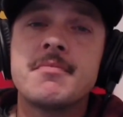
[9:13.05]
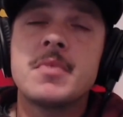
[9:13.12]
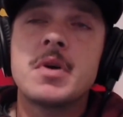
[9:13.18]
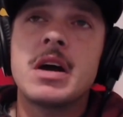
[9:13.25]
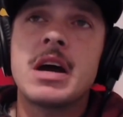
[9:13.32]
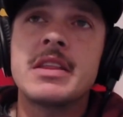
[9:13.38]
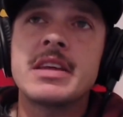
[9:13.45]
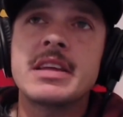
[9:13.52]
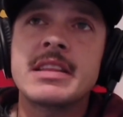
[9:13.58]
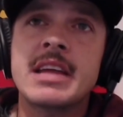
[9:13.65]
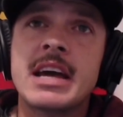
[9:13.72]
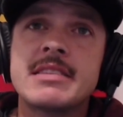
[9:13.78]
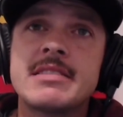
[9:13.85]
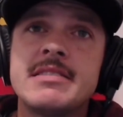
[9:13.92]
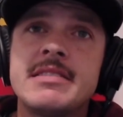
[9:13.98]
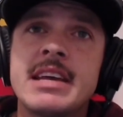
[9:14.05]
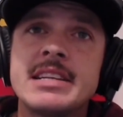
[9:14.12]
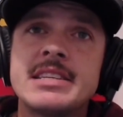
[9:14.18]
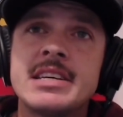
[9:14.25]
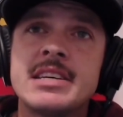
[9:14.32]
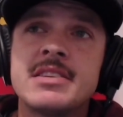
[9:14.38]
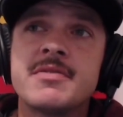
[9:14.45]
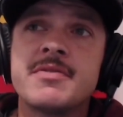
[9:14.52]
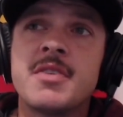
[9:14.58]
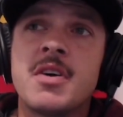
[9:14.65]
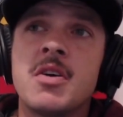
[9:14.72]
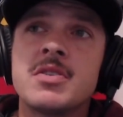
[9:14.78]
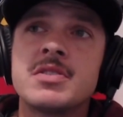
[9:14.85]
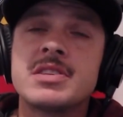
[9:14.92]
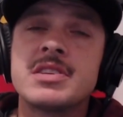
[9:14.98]
I think that they tend to fall
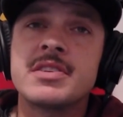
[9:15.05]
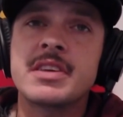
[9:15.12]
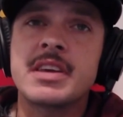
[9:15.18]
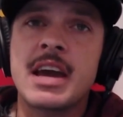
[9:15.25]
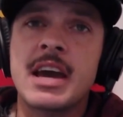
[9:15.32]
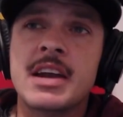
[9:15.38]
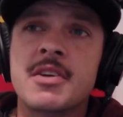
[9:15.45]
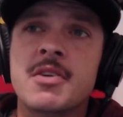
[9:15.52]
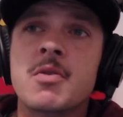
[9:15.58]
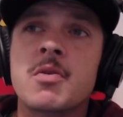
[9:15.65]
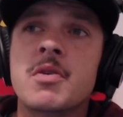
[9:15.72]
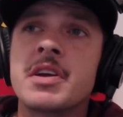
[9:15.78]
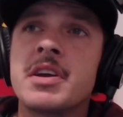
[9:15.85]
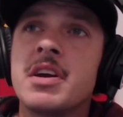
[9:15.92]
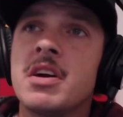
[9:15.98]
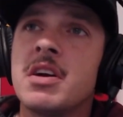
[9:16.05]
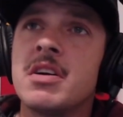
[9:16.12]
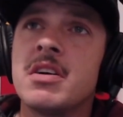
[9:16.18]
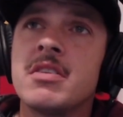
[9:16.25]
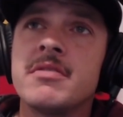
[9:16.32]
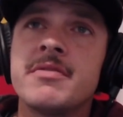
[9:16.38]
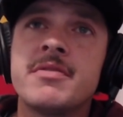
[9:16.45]
into the category of,